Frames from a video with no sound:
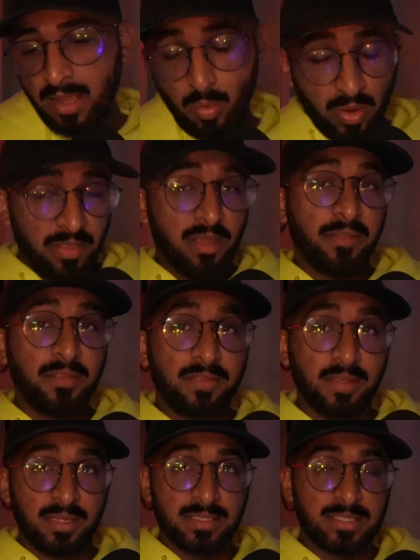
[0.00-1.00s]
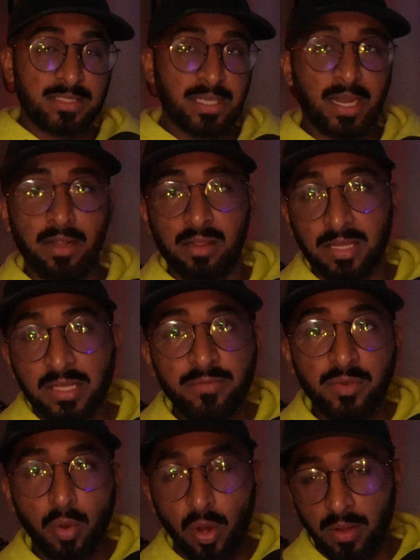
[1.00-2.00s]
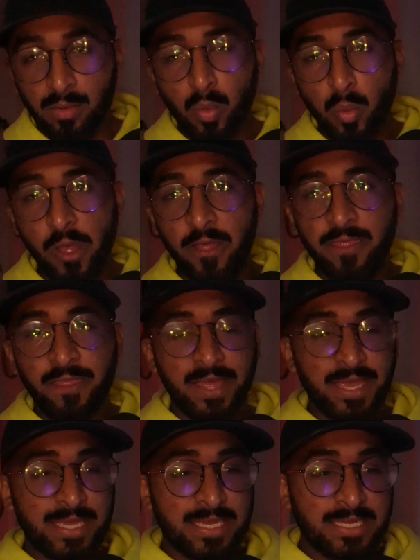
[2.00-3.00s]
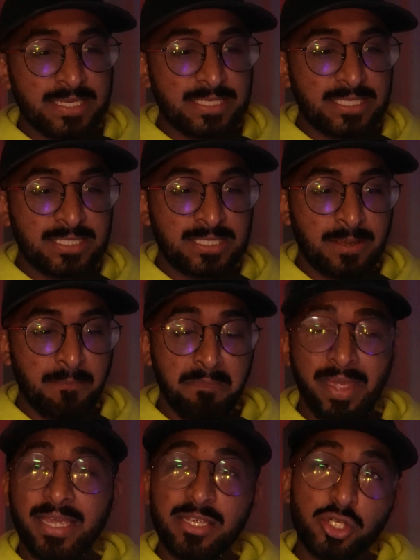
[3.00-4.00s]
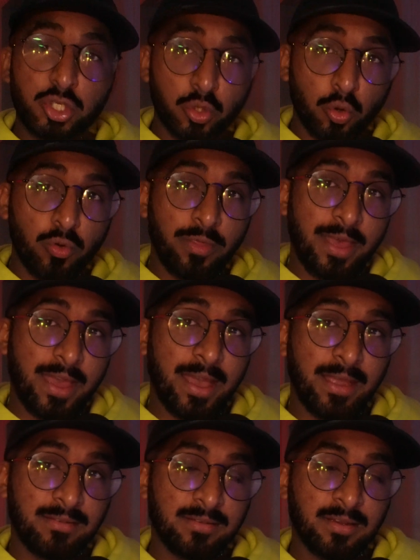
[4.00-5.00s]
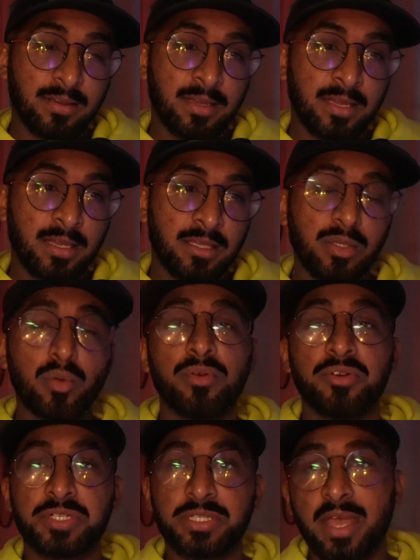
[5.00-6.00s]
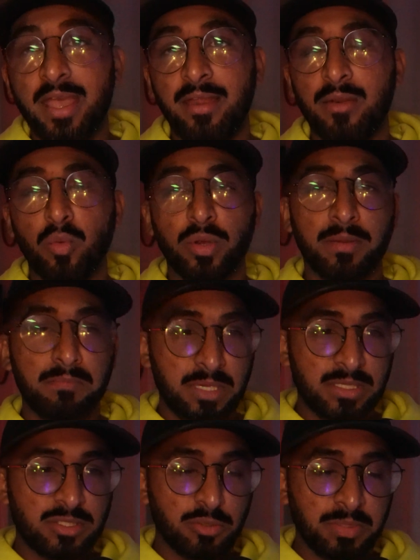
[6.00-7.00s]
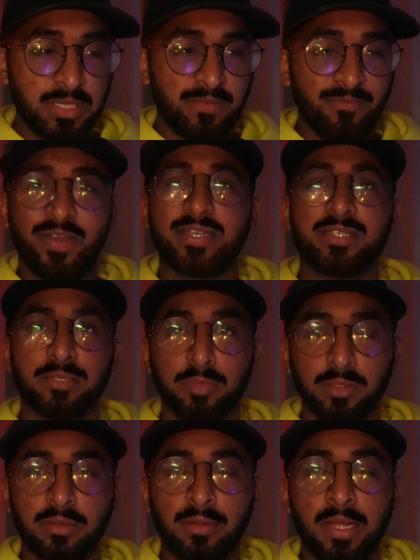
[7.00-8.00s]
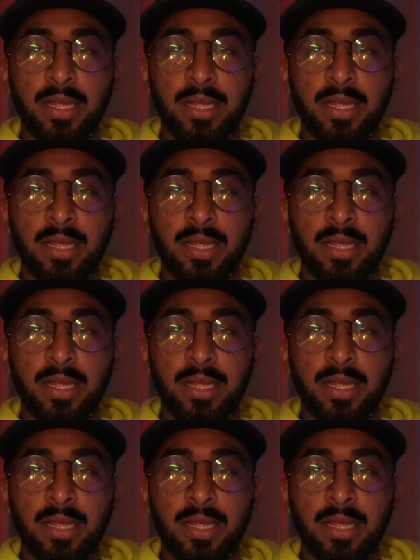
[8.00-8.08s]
One of the other things that I'll leave you all with is making sure that you understand what it means to be investable.